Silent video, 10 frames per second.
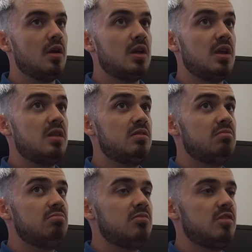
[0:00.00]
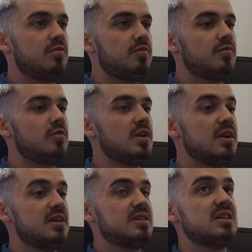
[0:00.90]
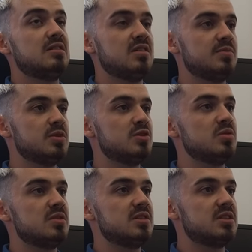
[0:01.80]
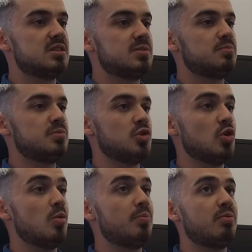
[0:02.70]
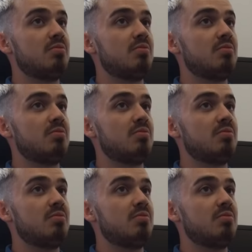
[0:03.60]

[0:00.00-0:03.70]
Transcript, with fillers: in the three years now that I've been doing this job,